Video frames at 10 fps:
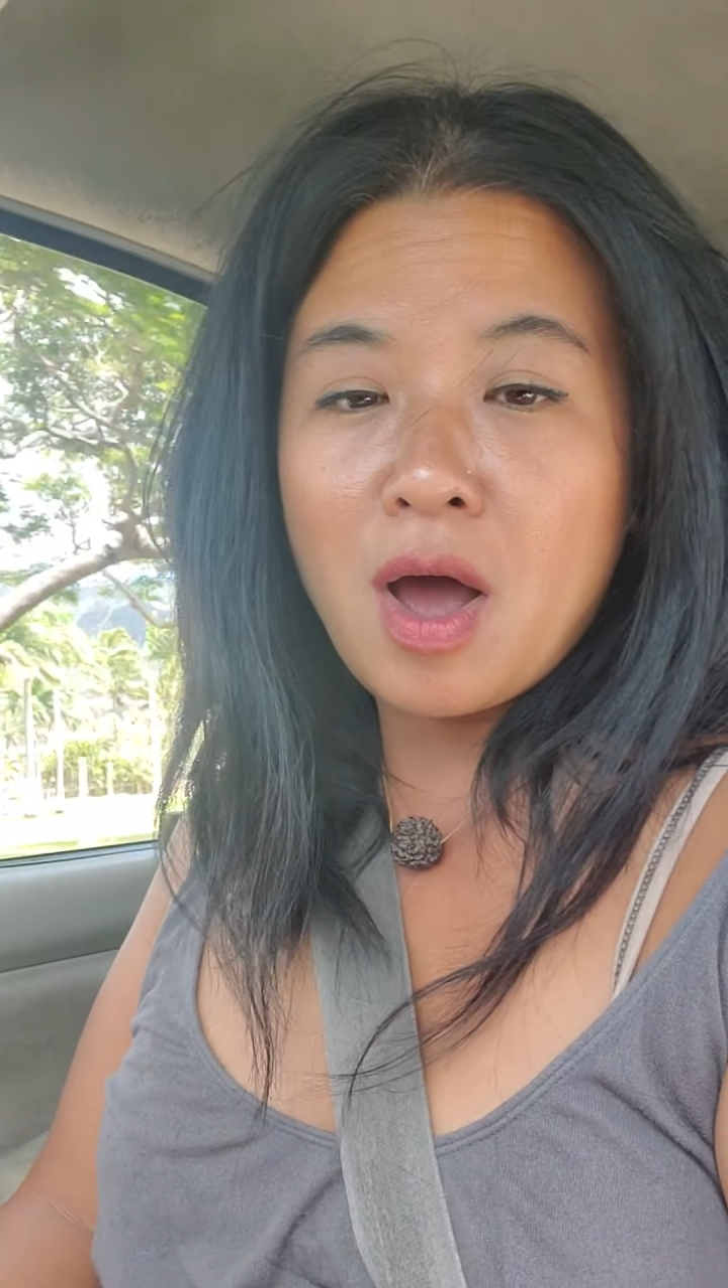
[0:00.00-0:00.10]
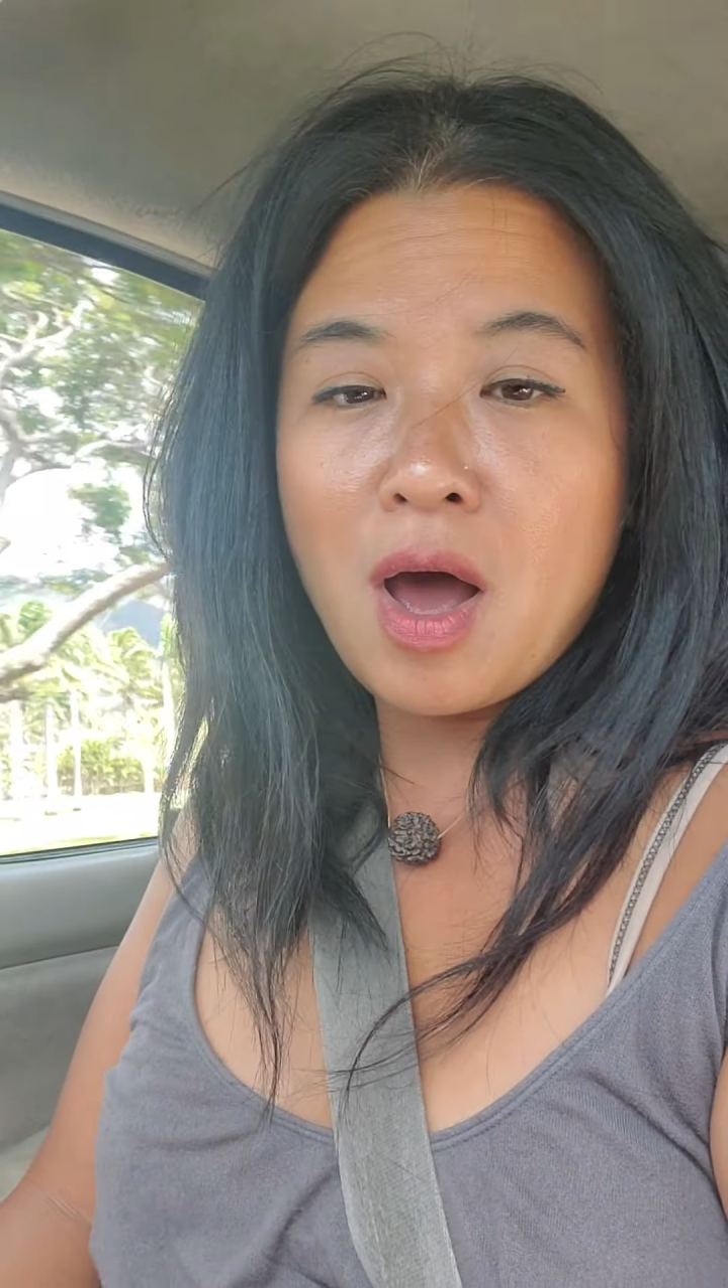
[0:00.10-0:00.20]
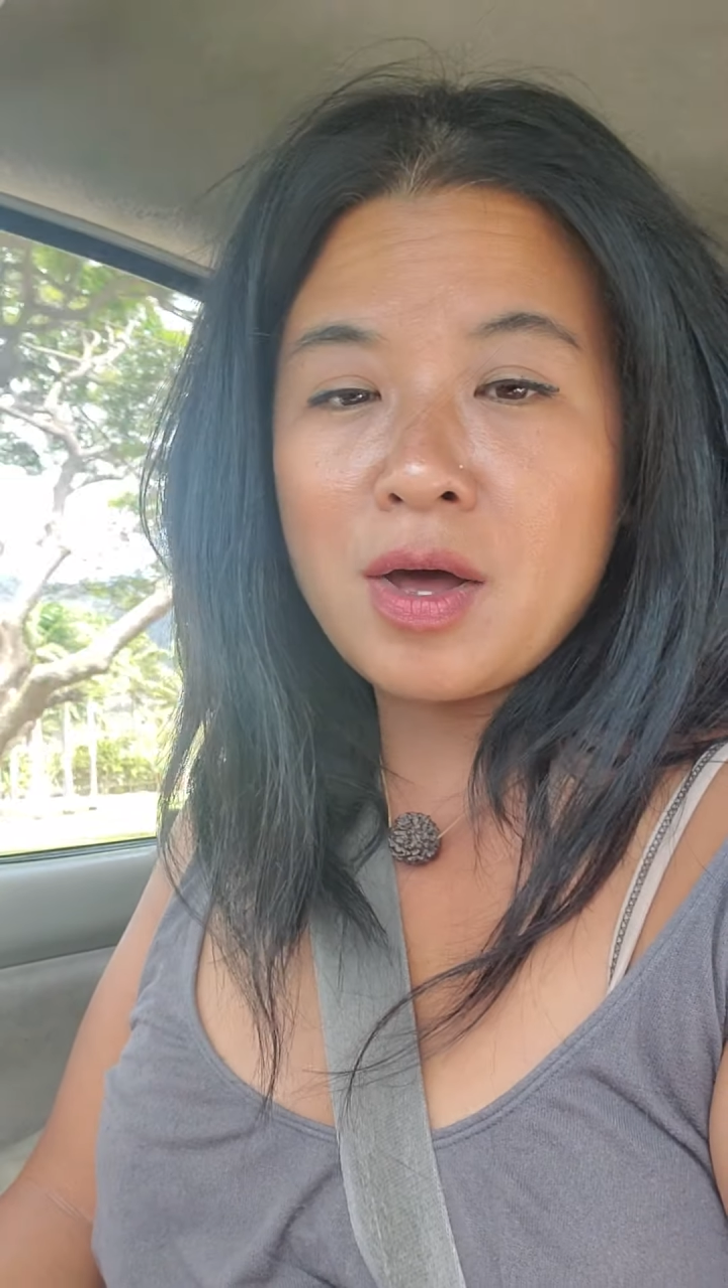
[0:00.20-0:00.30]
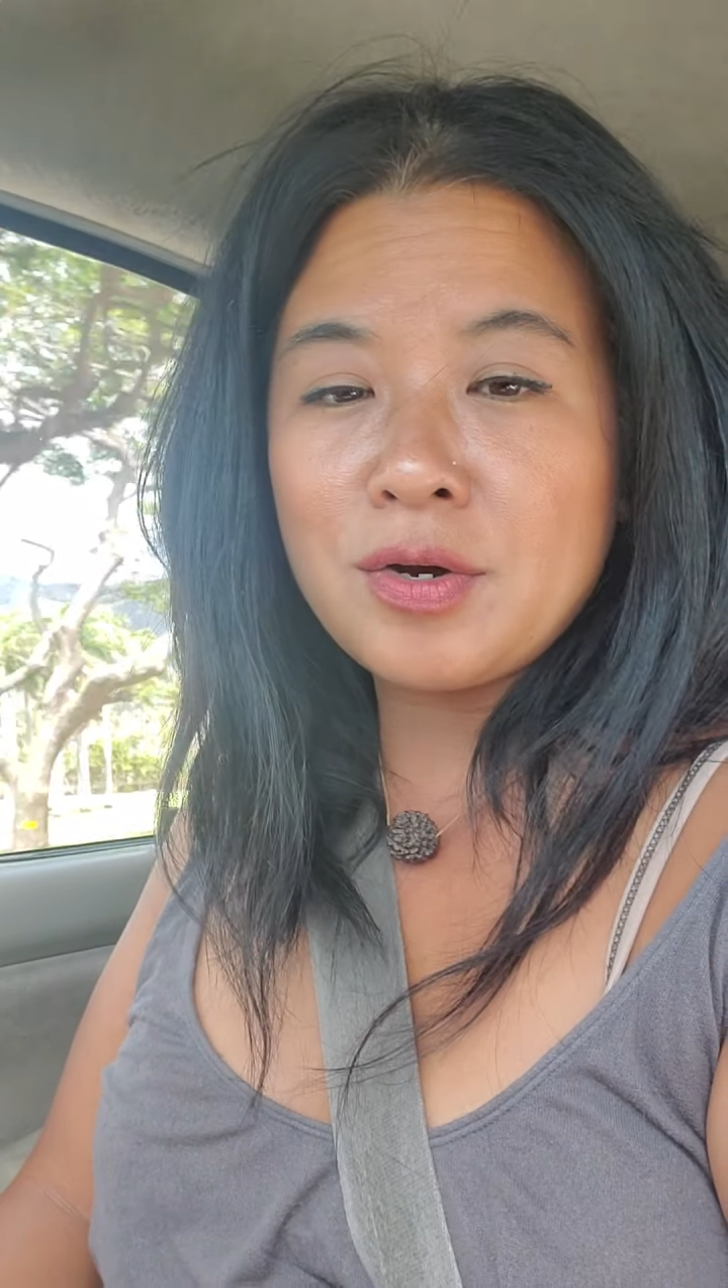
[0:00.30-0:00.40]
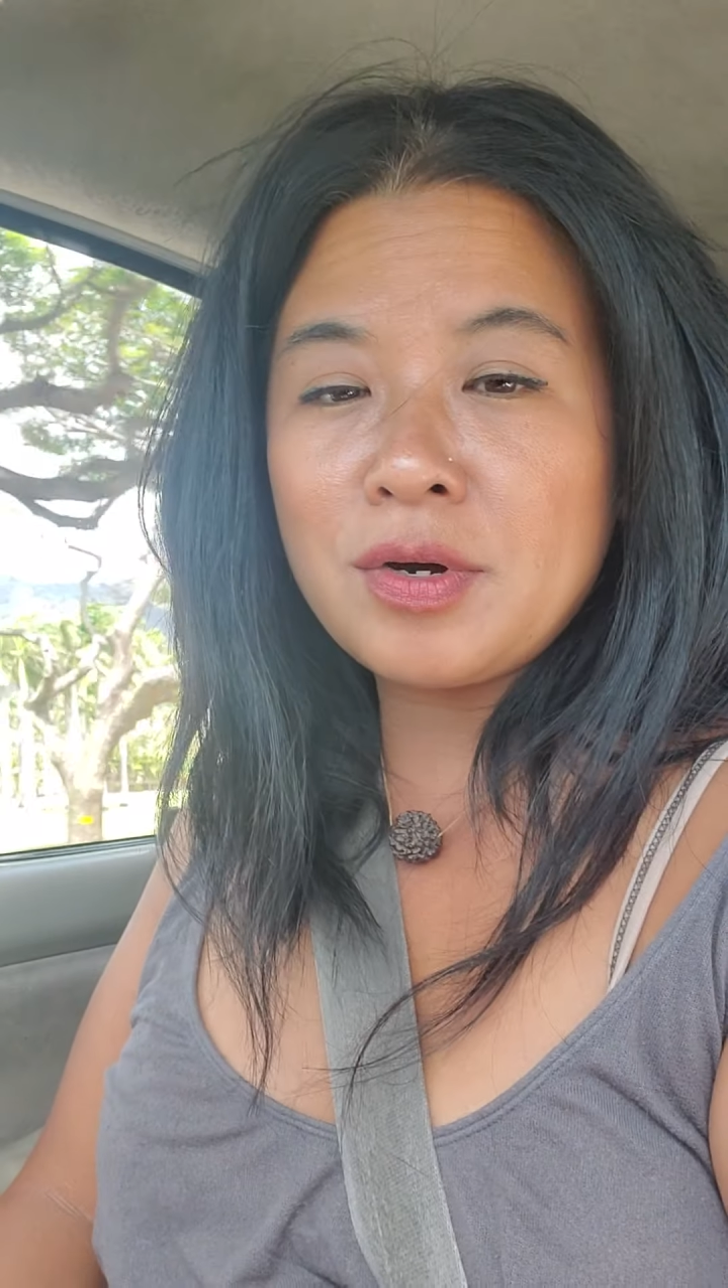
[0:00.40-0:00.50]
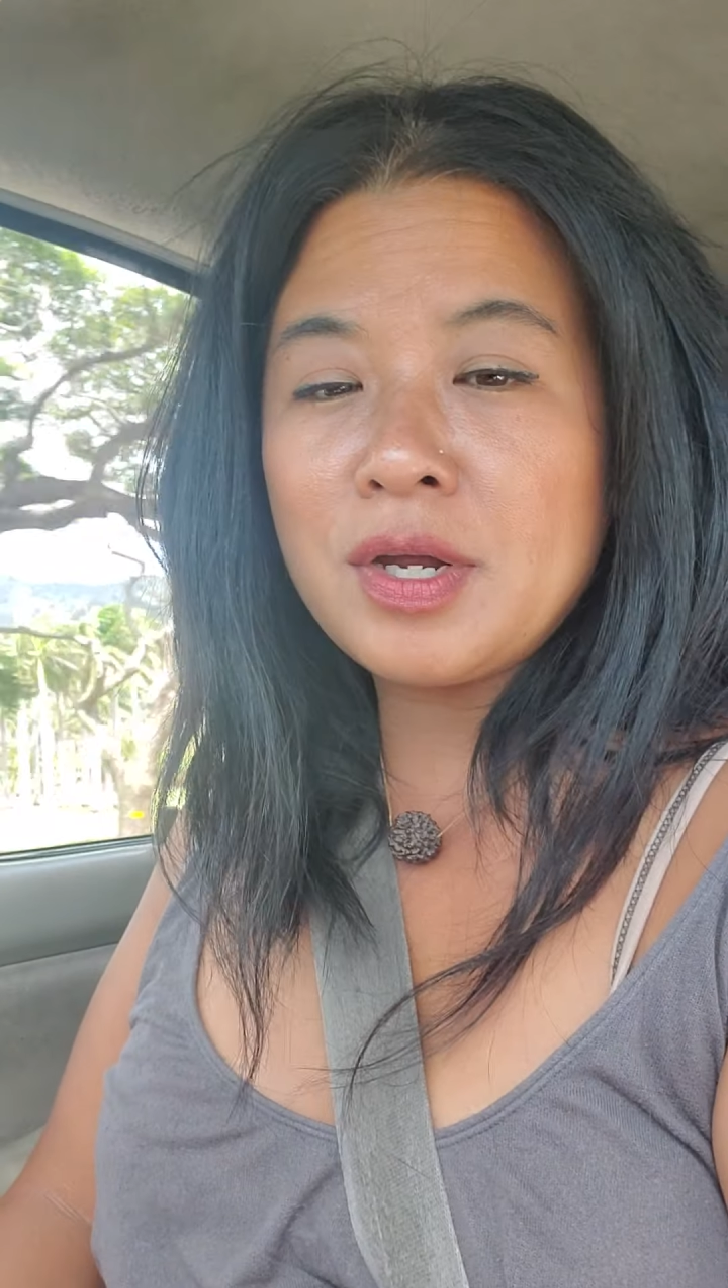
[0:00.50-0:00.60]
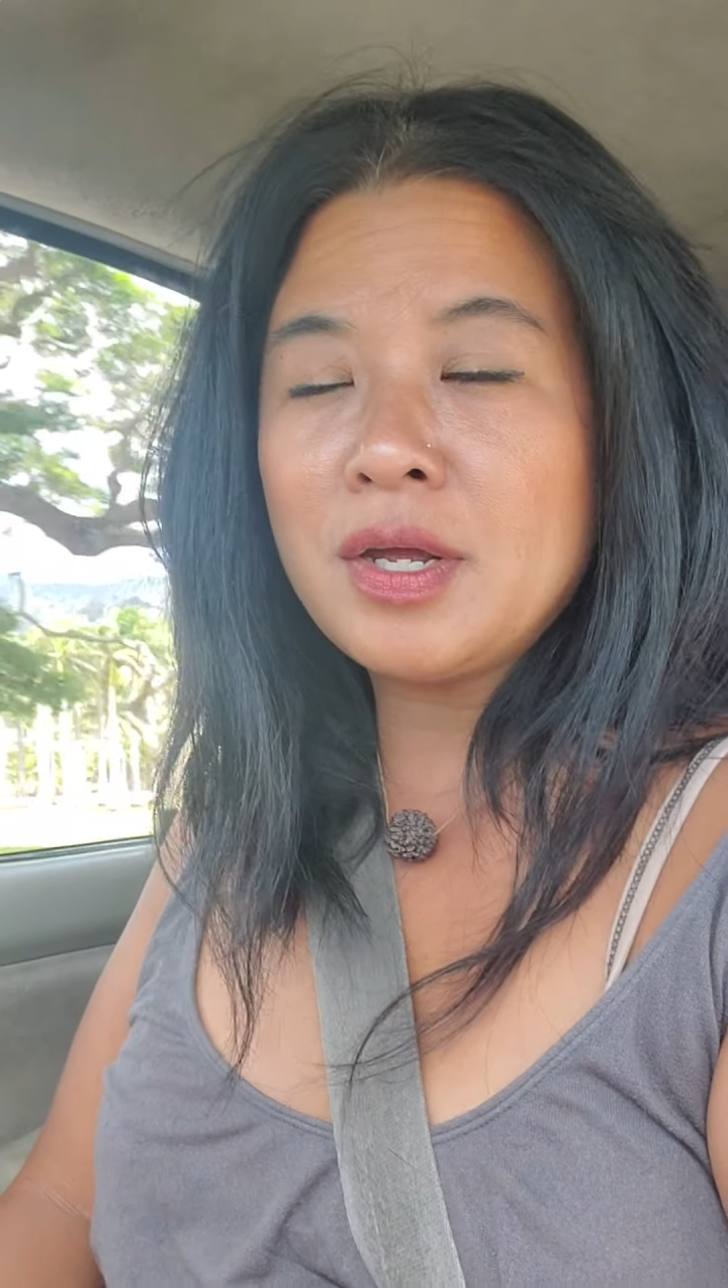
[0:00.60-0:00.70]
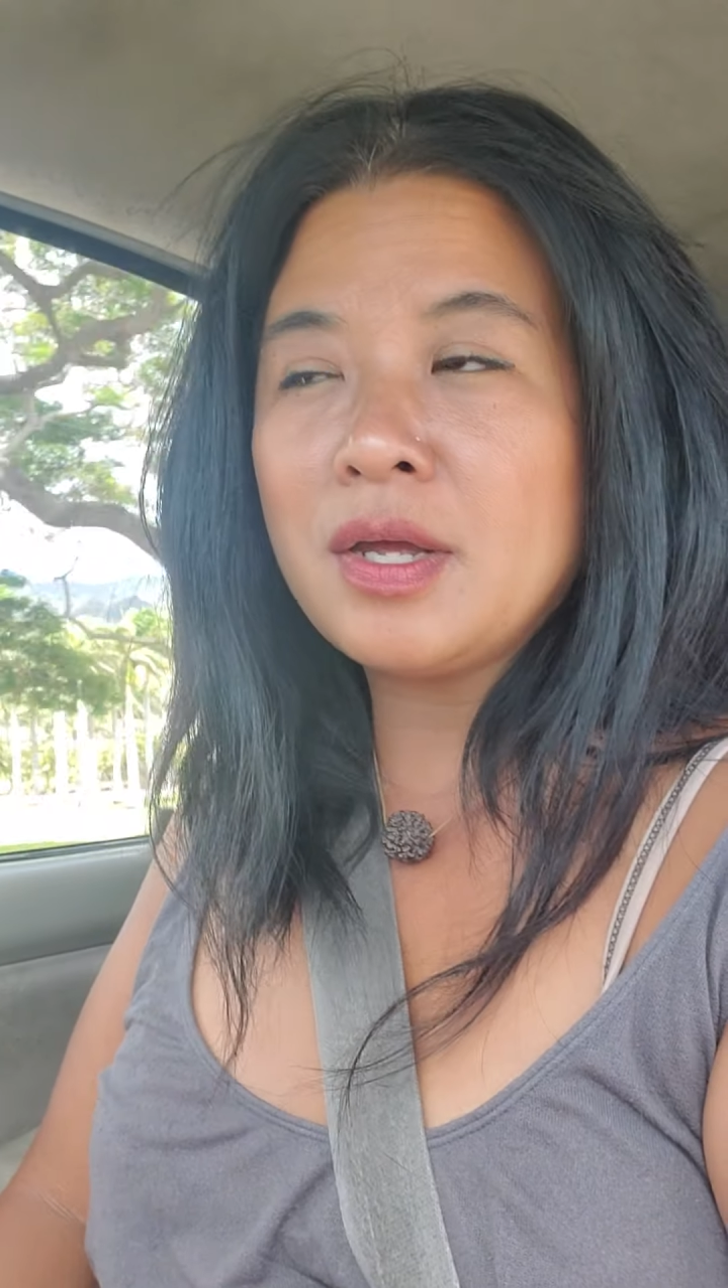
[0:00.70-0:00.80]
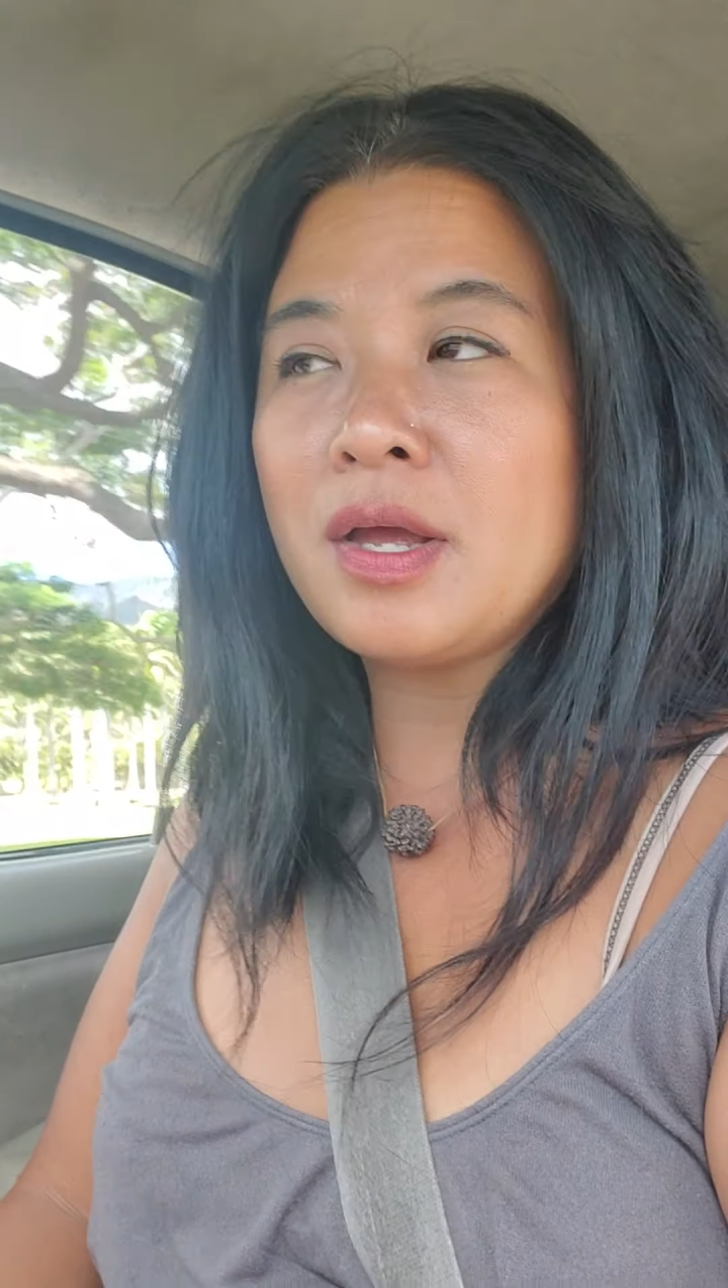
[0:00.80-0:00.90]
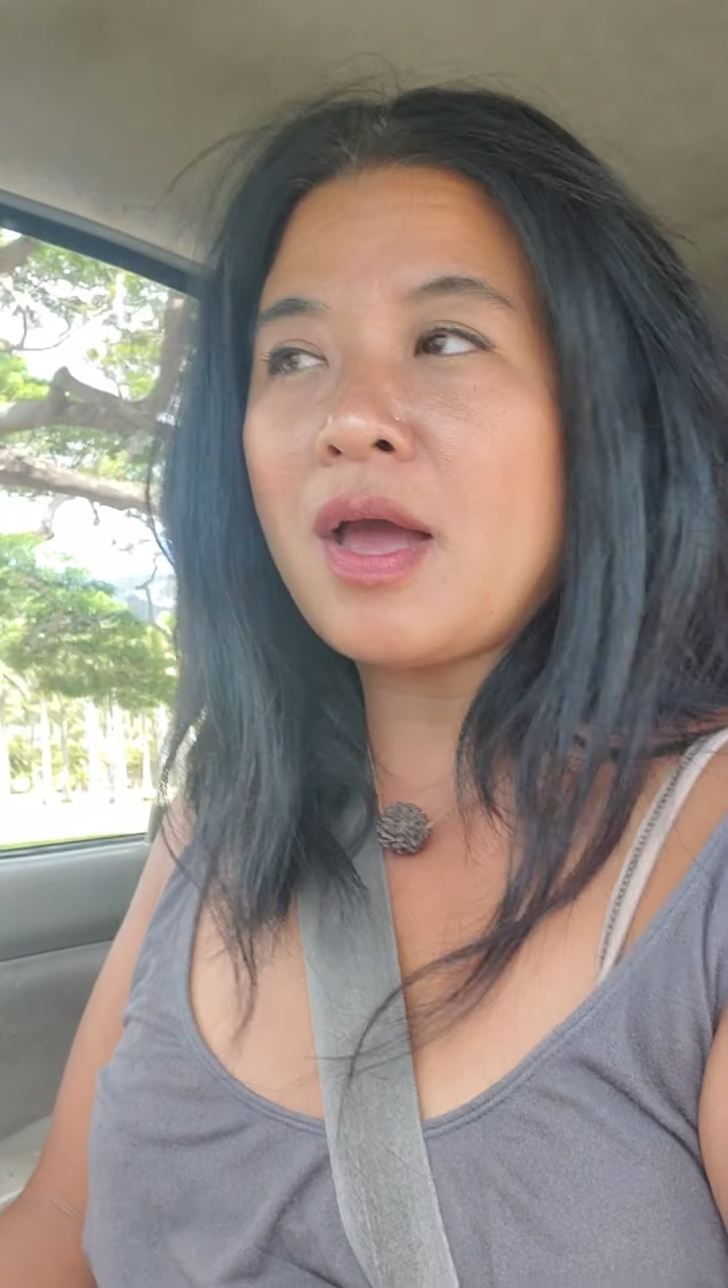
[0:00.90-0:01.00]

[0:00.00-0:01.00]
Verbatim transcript: honoring